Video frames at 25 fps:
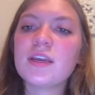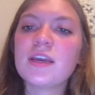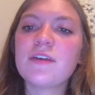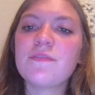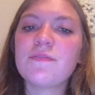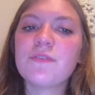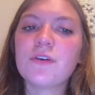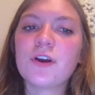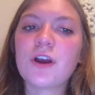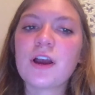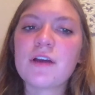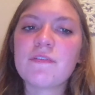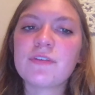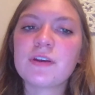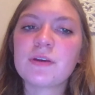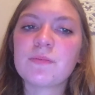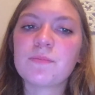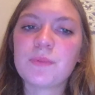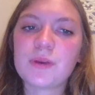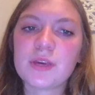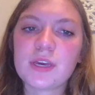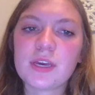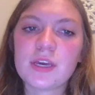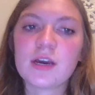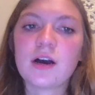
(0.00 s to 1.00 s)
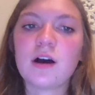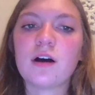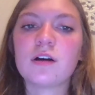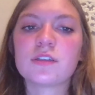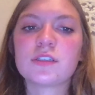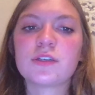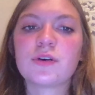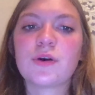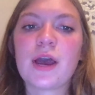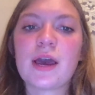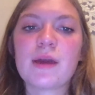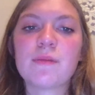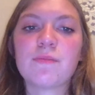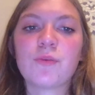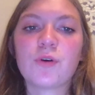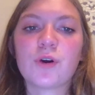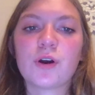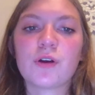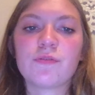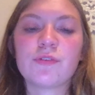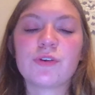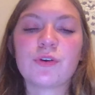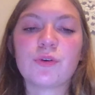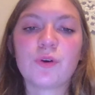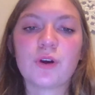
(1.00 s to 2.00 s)
Infographic B also had more
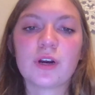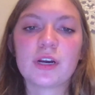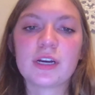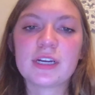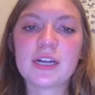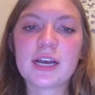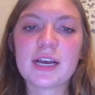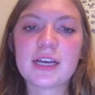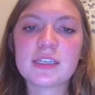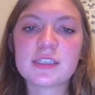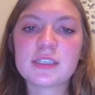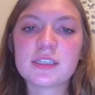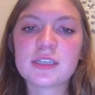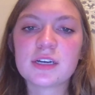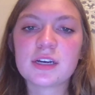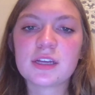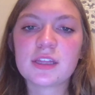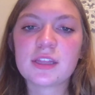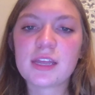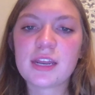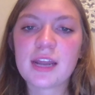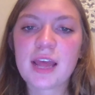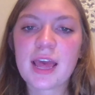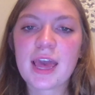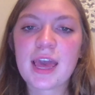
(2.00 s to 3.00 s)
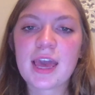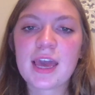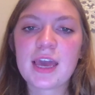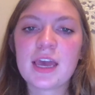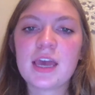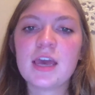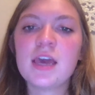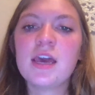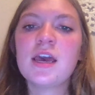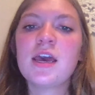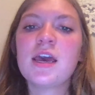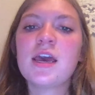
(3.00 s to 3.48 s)
of an organized look than A.